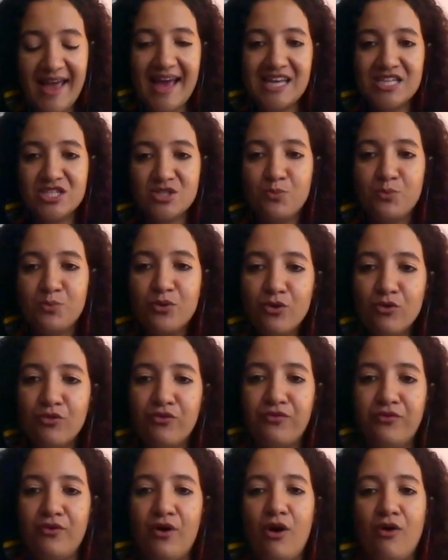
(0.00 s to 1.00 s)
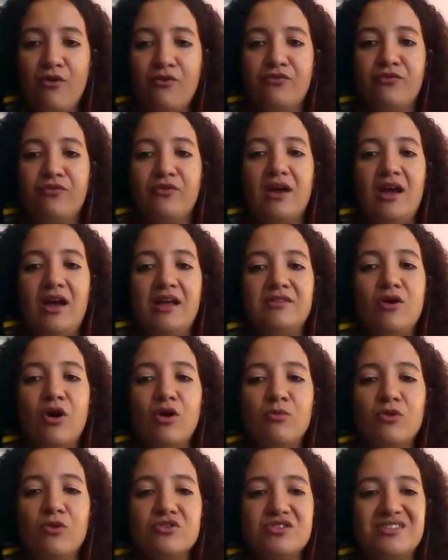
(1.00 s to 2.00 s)
as proof of an
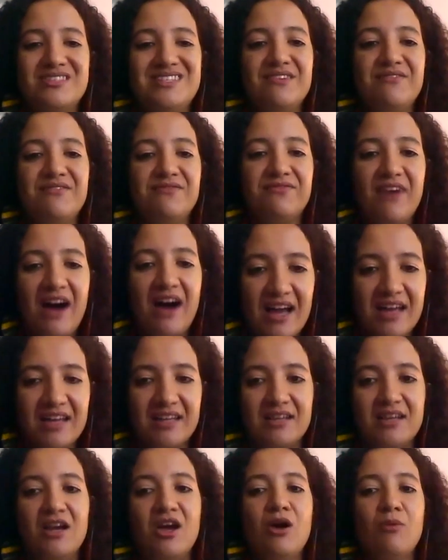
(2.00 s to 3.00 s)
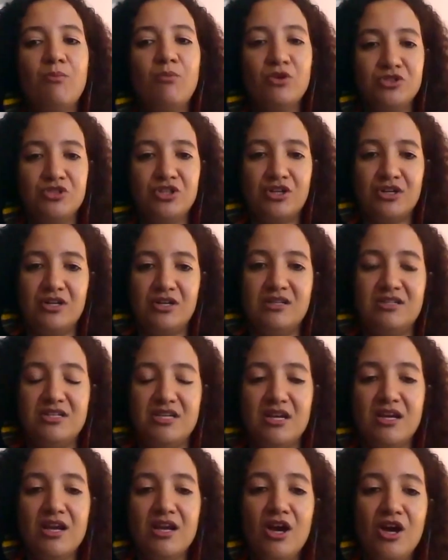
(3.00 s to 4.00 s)
almost divine
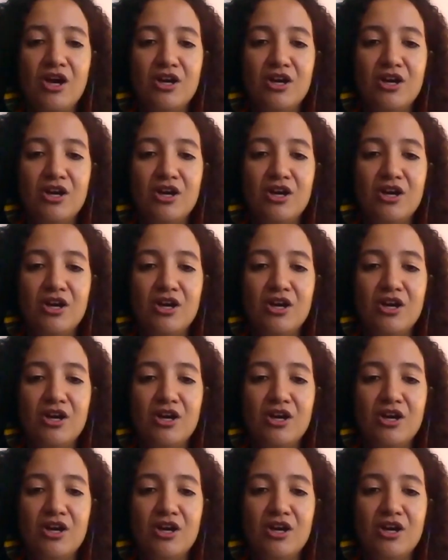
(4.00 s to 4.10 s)
modernity.